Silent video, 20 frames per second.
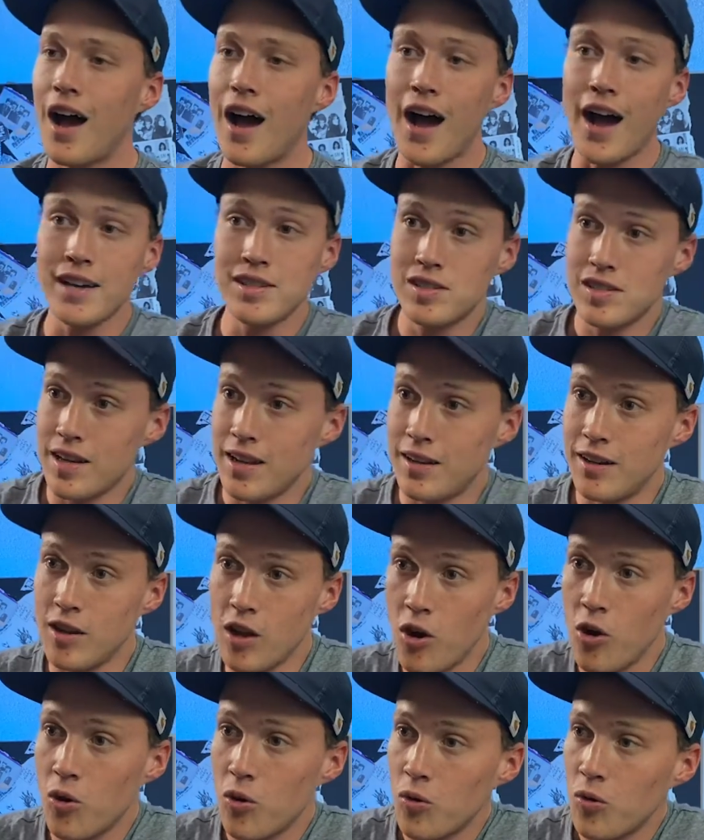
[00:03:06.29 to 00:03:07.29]
I said
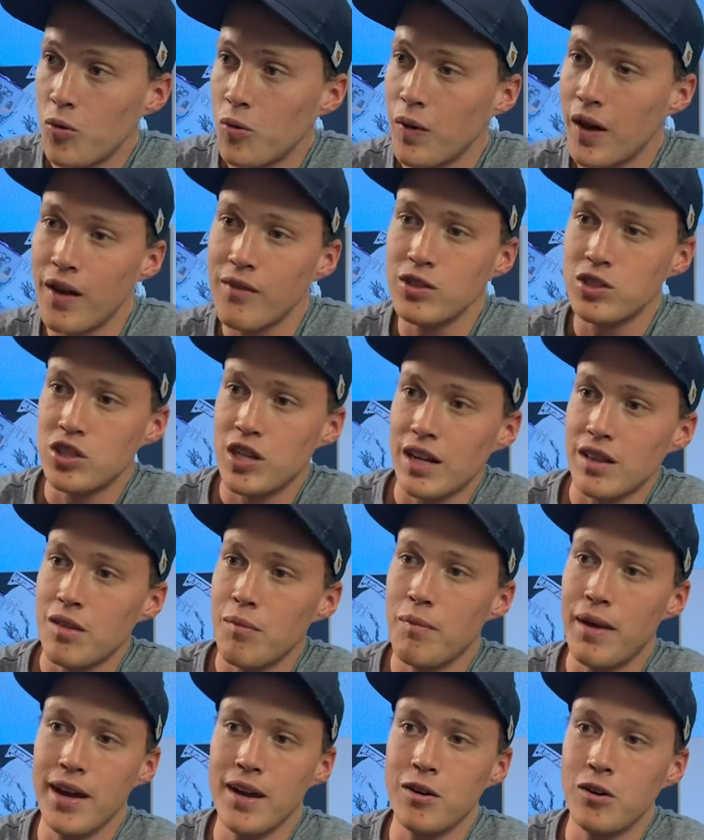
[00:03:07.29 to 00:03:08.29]
no, we haven't checked the
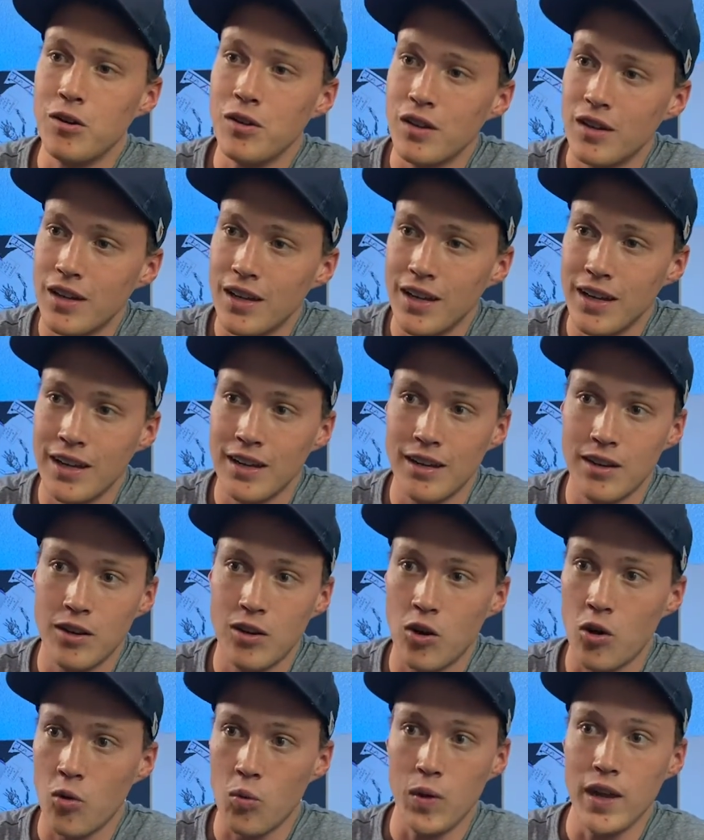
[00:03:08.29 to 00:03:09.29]
mail in
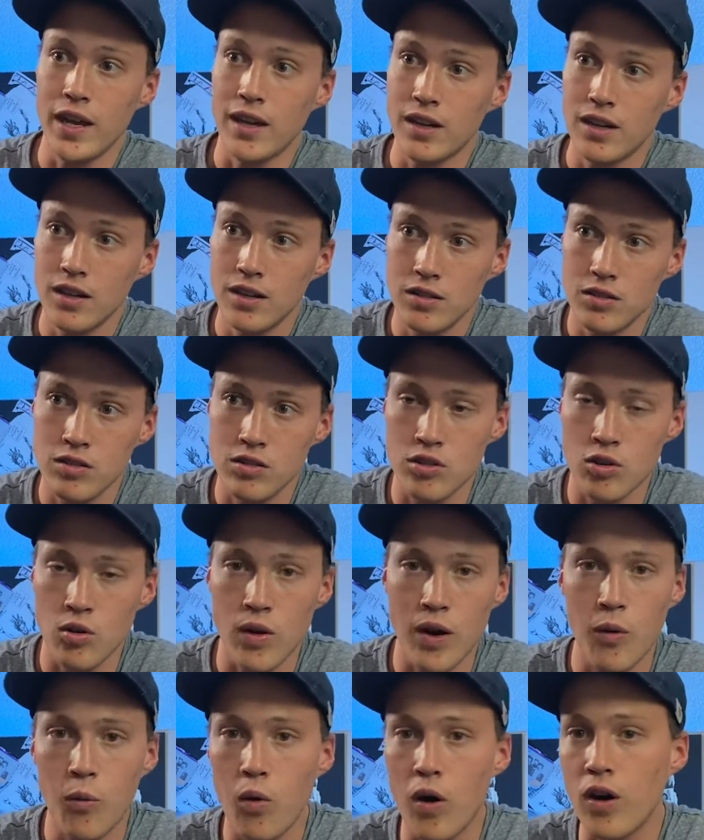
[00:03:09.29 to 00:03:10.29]
a week. So
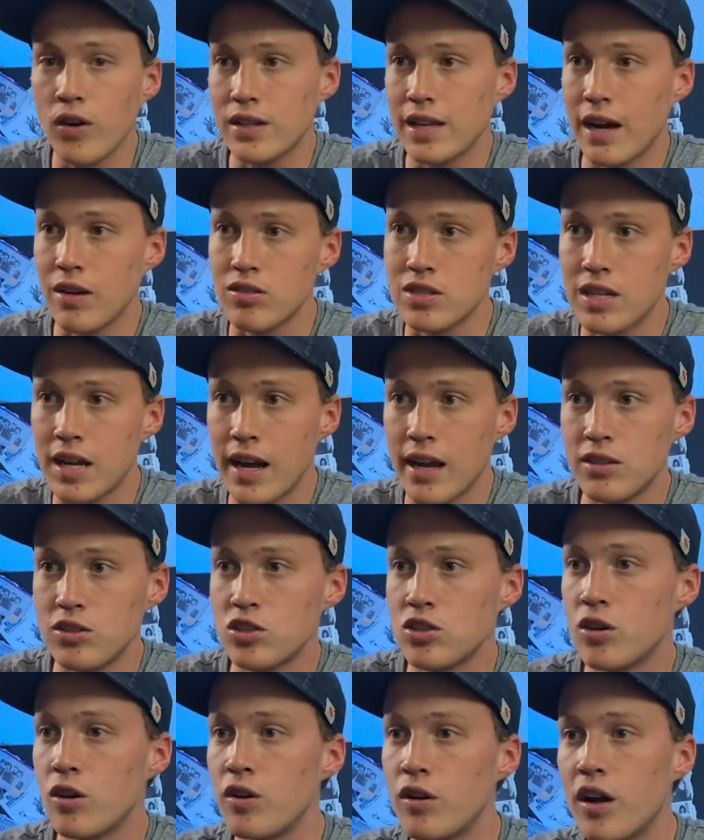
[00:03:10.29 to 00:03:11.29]
I walked outside,
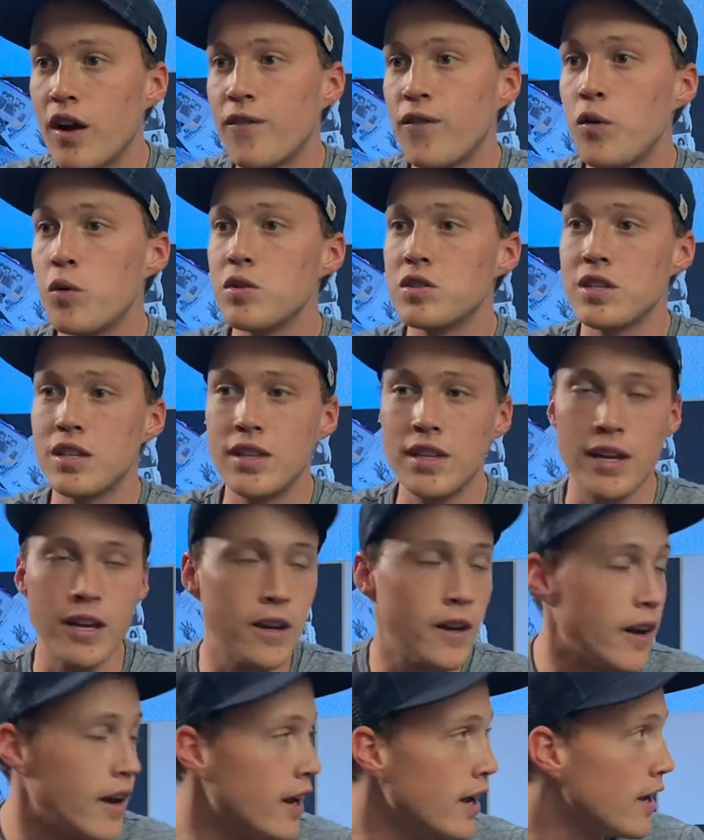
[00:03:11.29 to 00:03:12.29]
sure enough, it was in
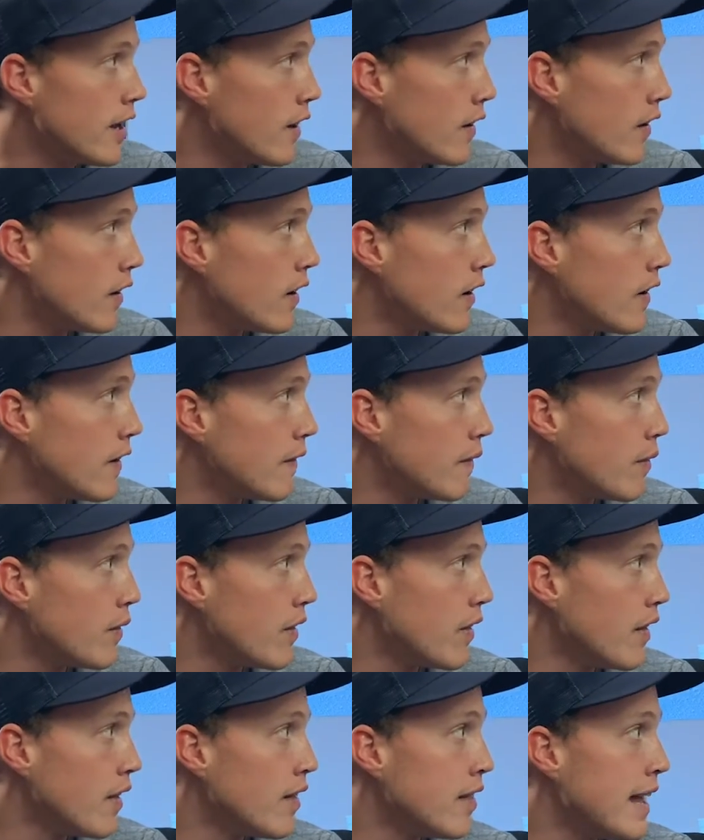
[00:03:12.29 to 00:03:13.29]
there. And
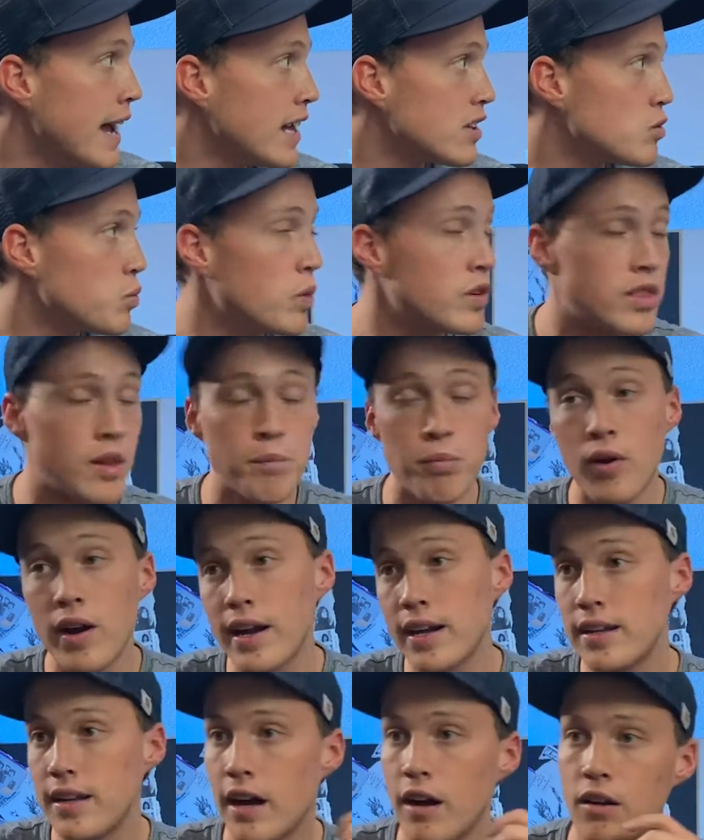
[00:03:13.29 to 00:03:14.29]
that's what the
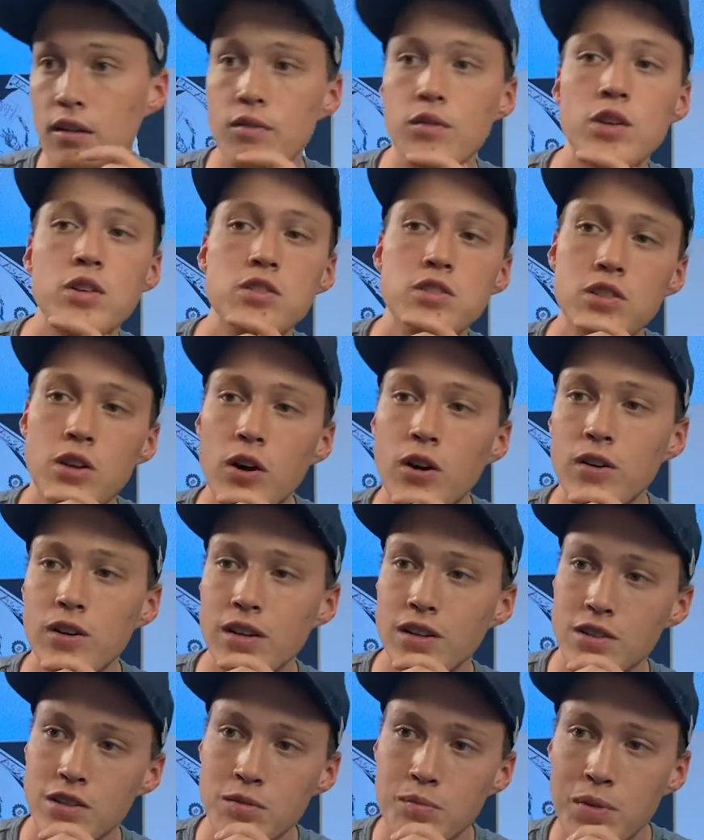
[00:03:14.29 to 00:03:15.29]
breakdown of this song
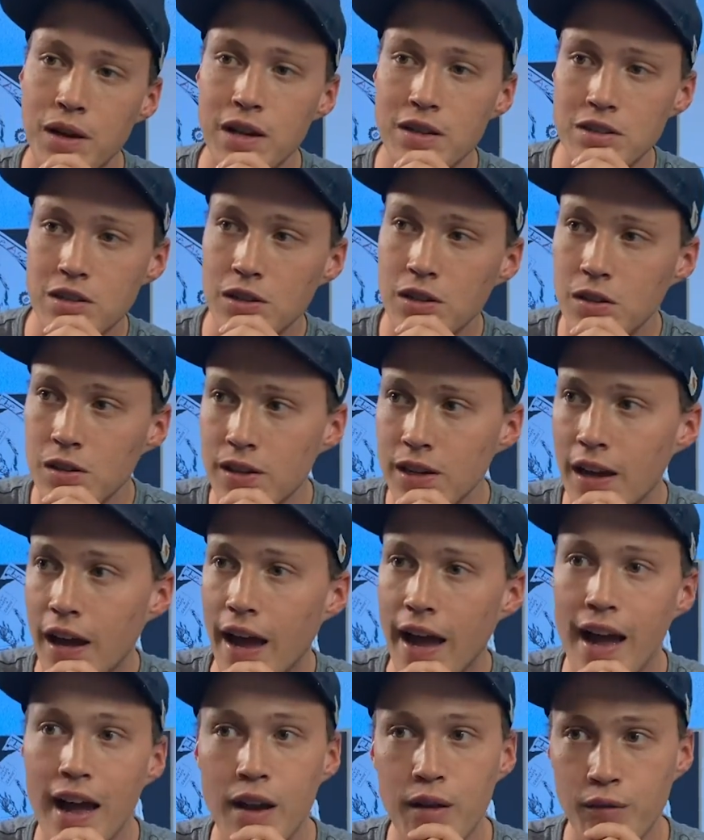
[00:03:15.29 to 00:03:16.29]
is. Basically, I
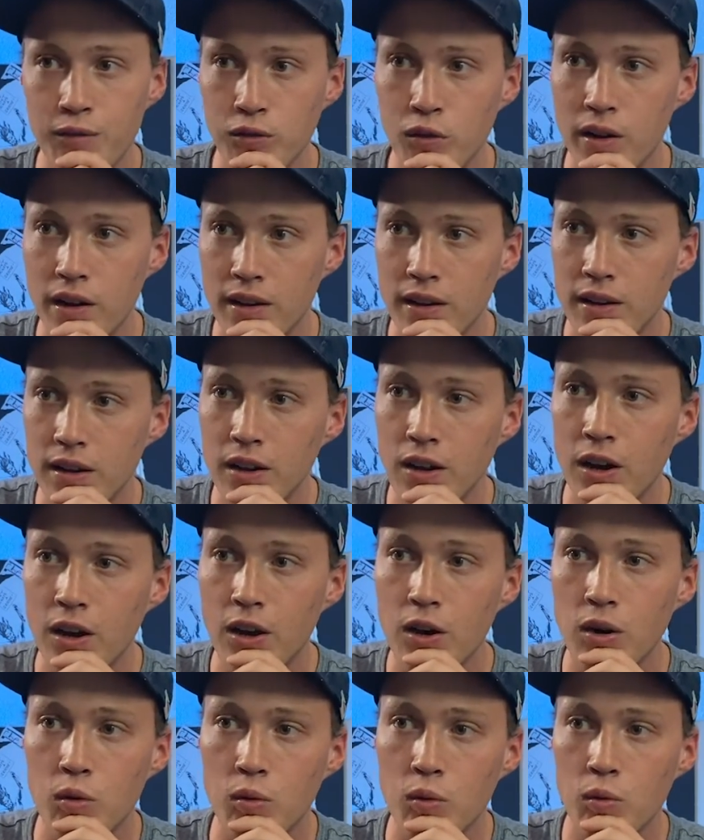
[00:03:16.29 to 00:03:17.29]
had a friend
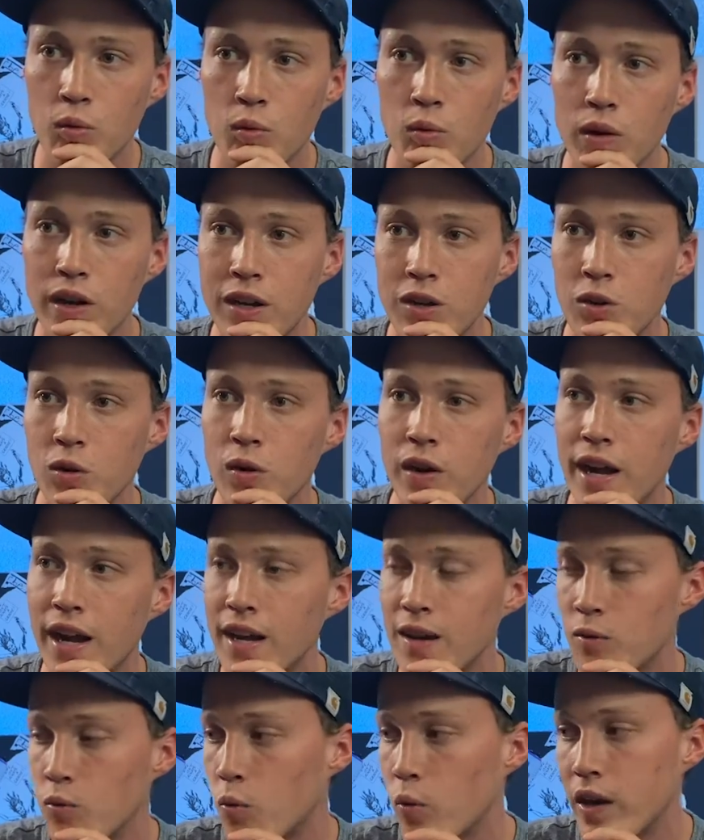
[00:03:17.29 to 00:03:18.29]

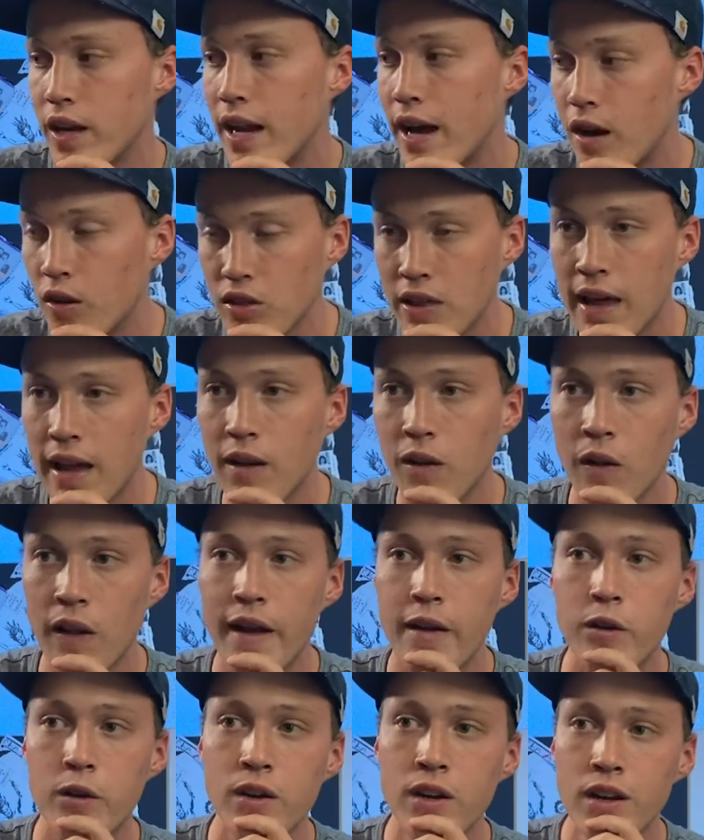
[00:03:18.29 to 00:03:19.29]
recreate and read out that
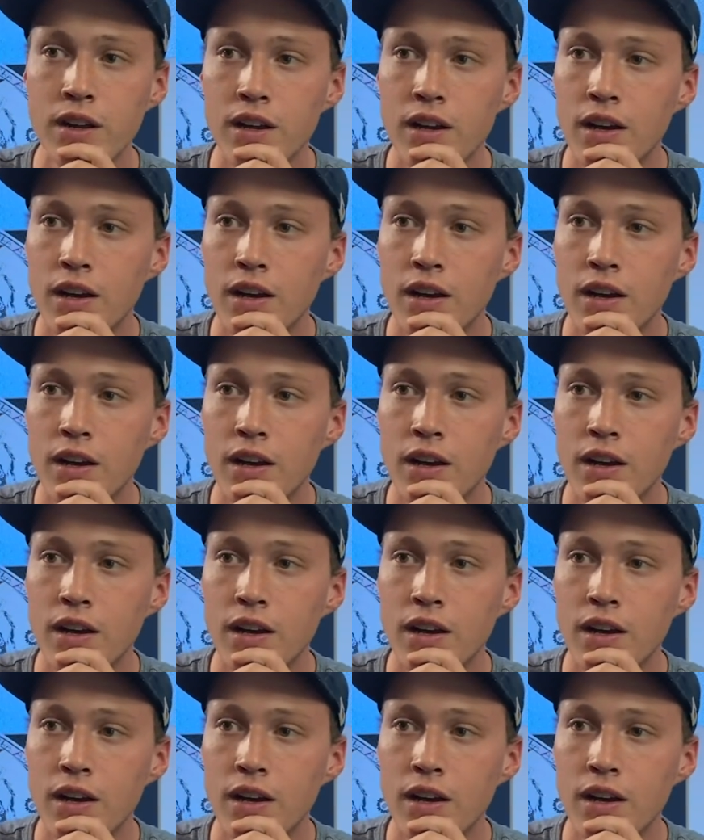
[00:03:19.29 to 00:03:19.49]
letter.